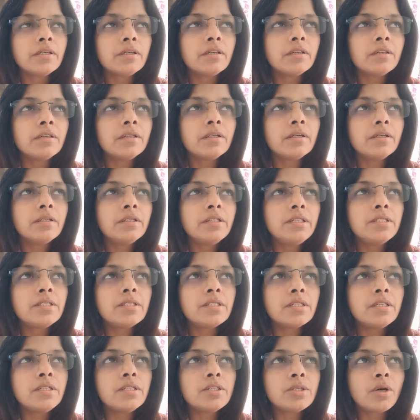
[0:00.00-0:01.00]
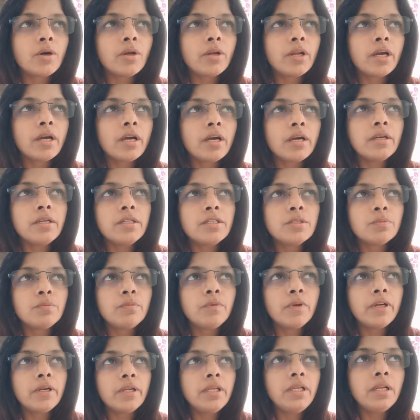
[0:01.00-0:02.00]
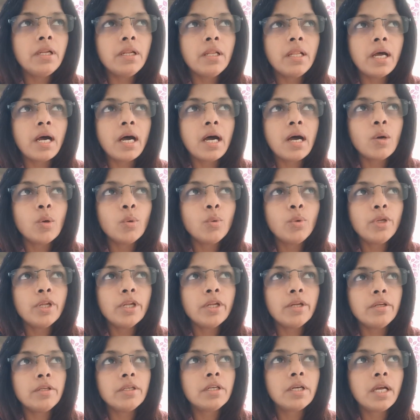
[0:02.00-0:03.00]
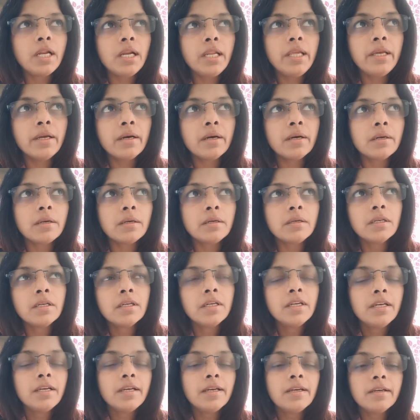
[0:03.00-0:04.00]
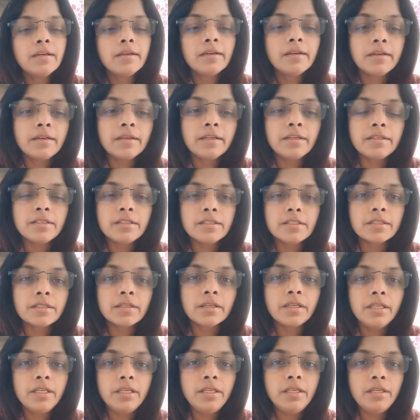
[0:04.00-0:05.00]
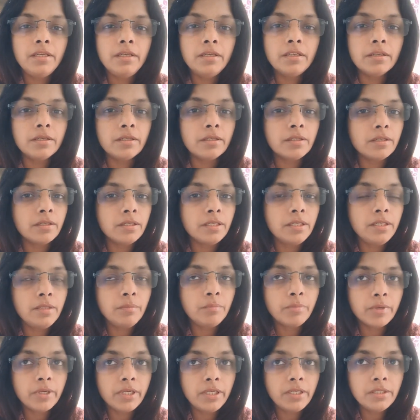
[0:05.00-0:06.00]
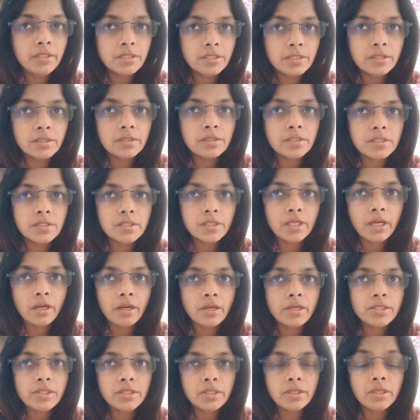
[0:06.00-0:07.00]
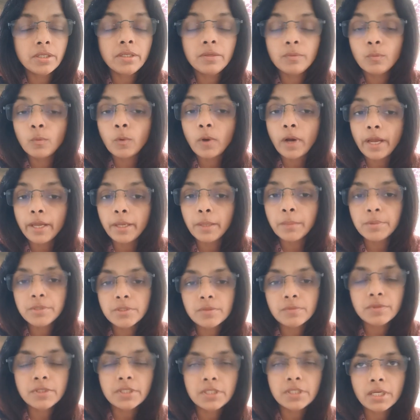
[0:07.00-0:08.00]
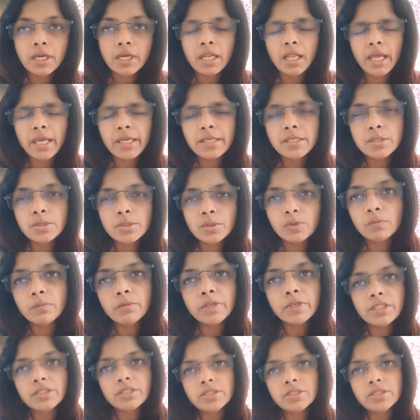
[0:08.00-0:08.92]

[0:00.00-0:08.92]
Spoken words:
it's very loud and clear, and he brings this energetic vibes which I like so much.